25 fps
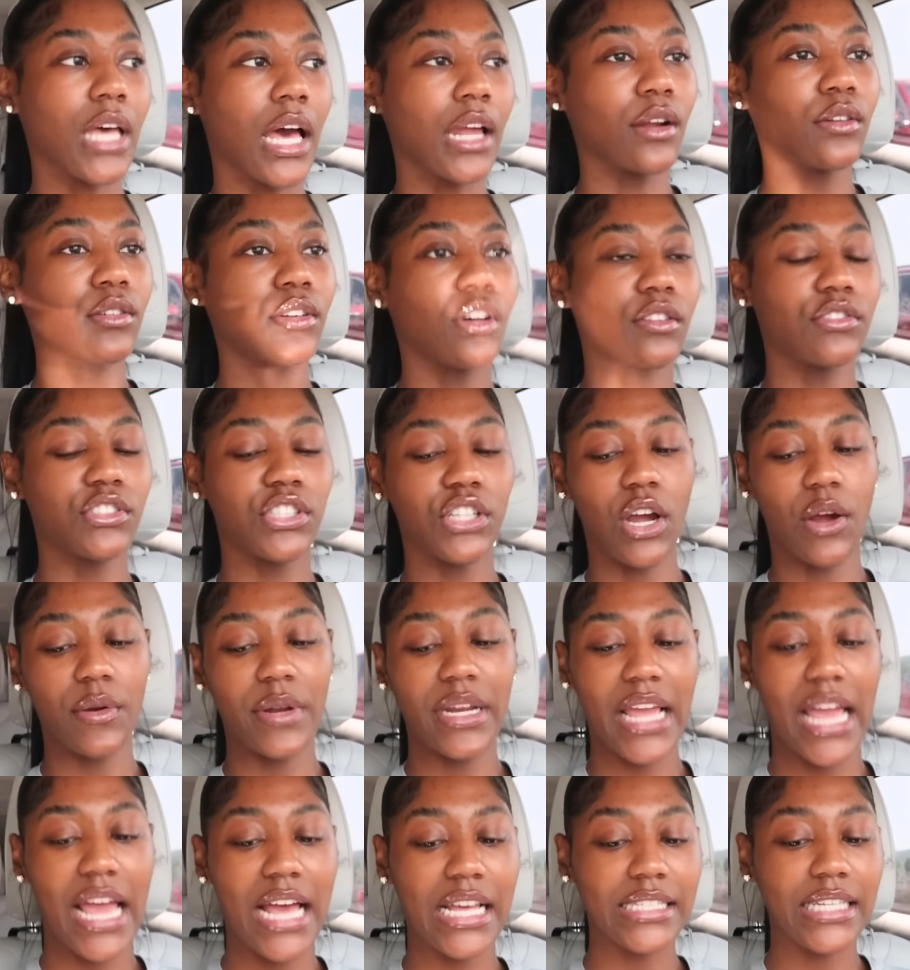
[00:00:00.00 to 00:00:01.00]
I don't know if she
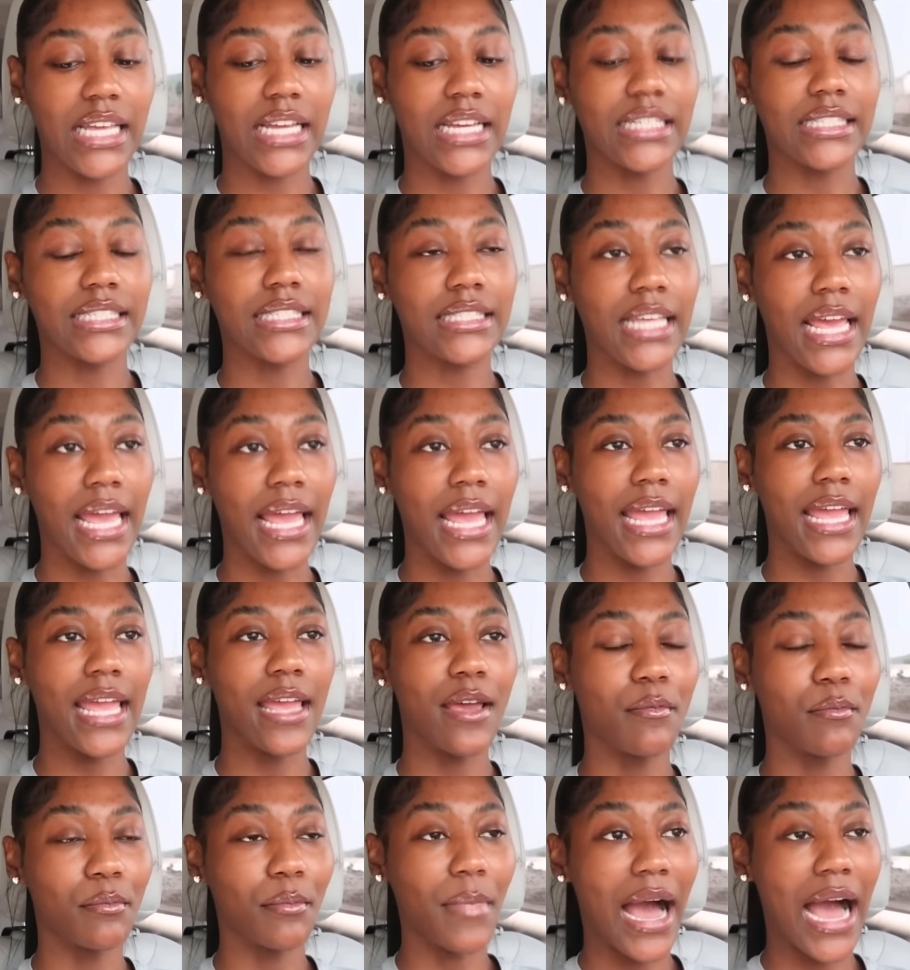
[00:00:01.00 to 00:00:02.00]
already has like a set
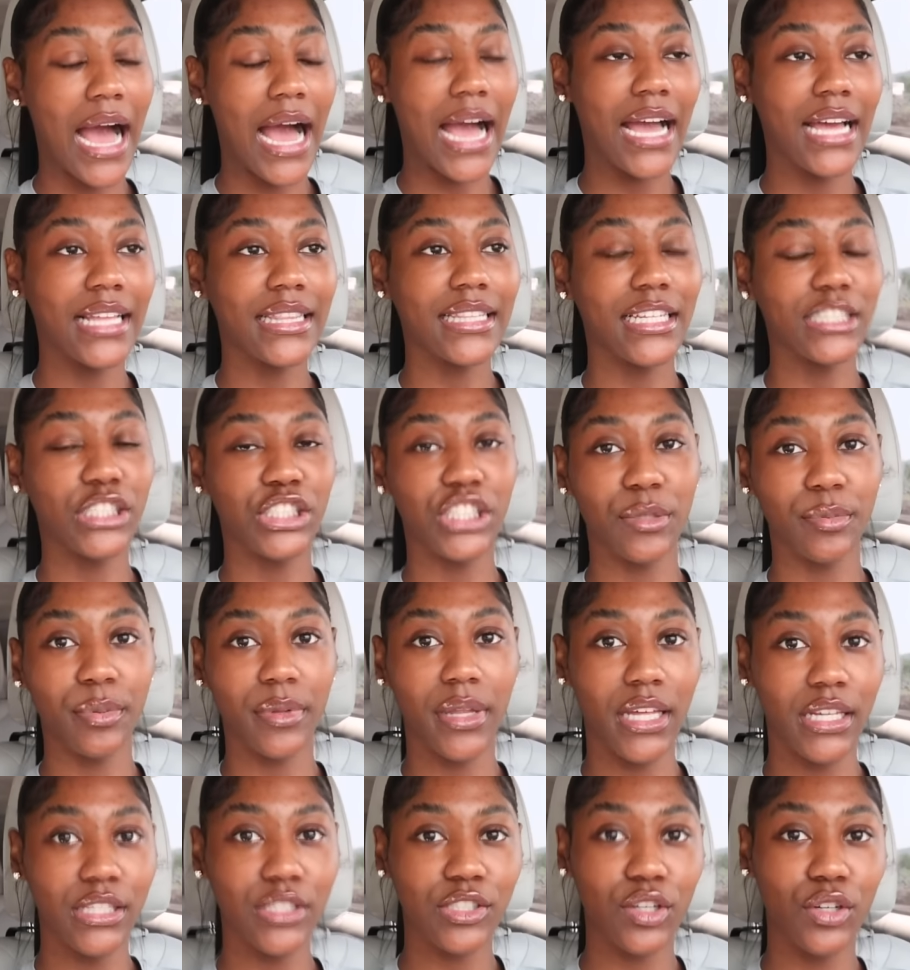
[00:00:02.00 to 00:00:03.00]
in mind that she
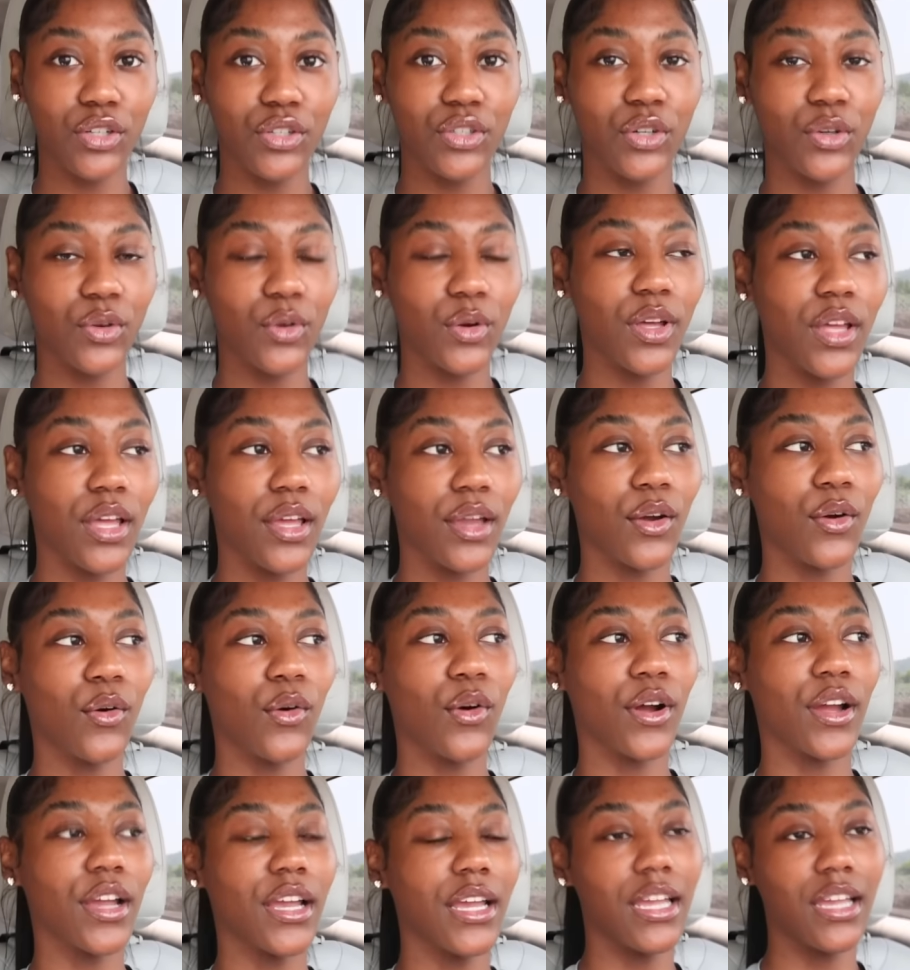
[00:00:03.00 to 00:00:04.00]
plans on doing
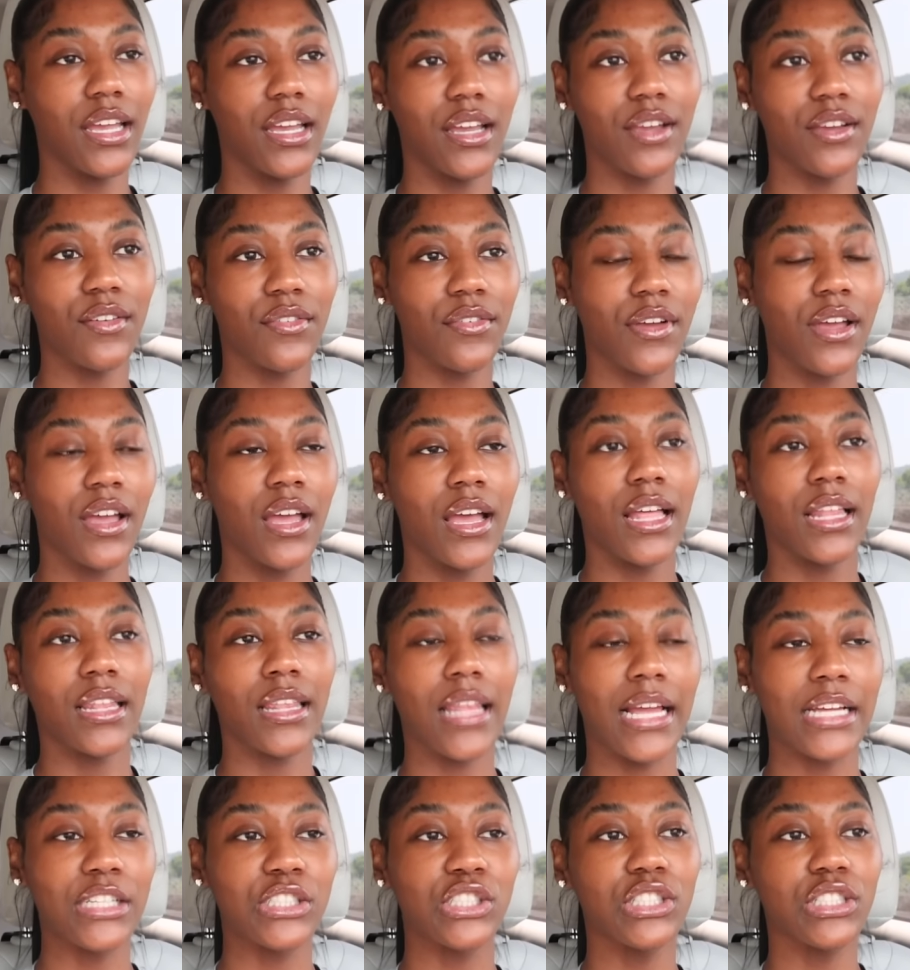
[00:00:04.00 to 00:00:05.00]
or if
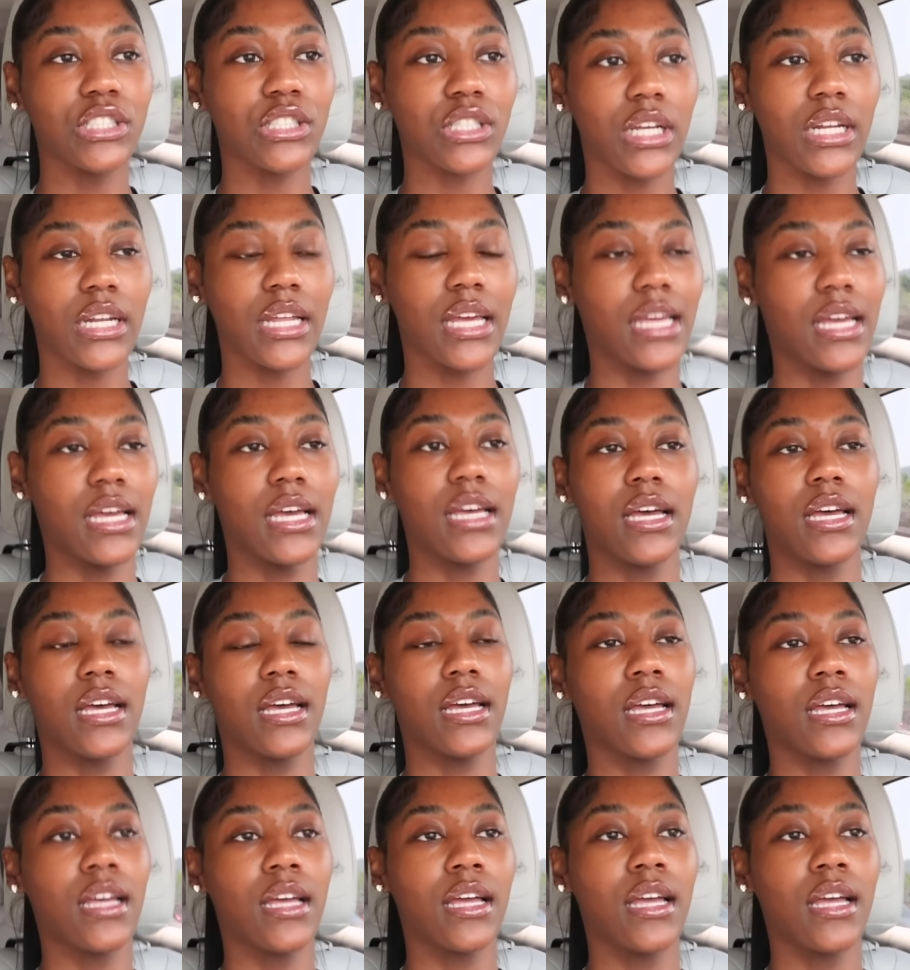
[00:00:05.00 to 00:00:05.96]
like she's gonna